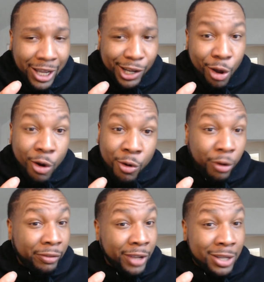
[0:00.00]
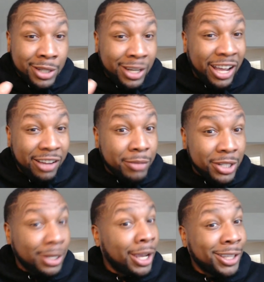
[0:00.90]
Longhorn fans didn't have much
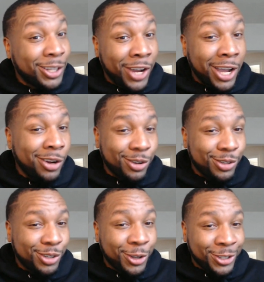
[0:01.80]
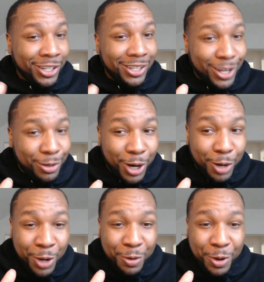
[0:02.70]
to hang their hat on Sunday, right?
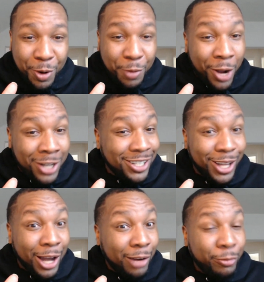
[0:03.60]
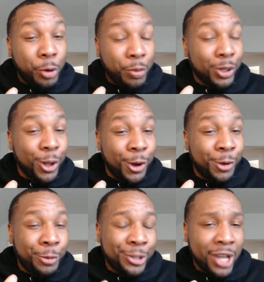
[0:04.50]
We weren't watching a lot of former
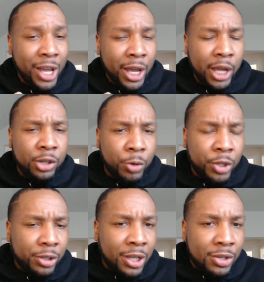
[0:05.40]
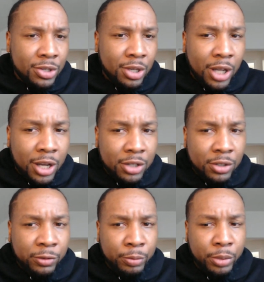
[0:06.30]
Longhorns doing their things in the
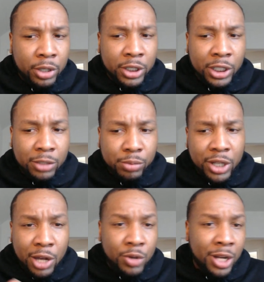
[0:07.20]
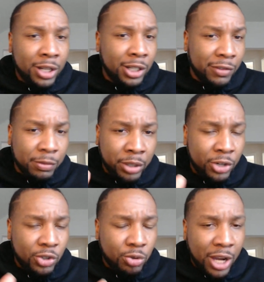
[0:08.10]
National Football League, but now you had 11
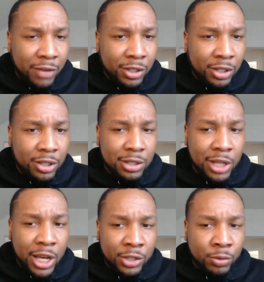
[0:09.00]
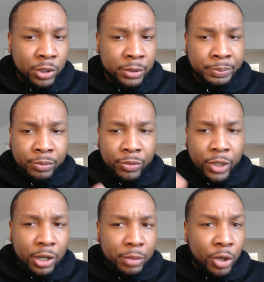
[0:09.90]
players drafted in this last one.
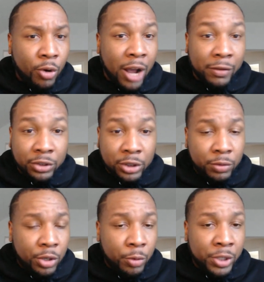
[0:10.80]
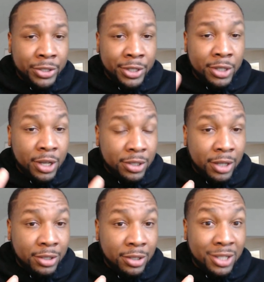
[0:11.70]
You know, obviously, you know, with the success
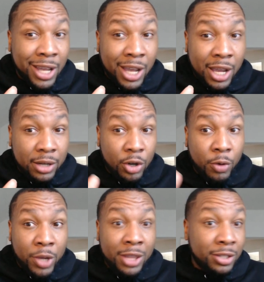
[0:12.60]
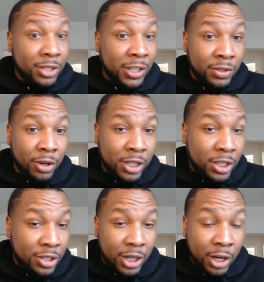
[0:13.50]
Texas has had, you know, in the Steve
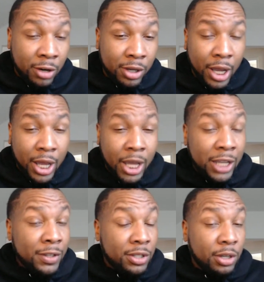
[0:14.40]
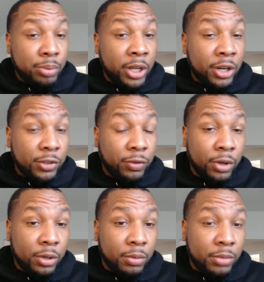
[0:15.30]
Sarkisian era, even some players
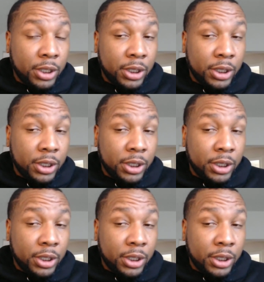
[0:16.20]
from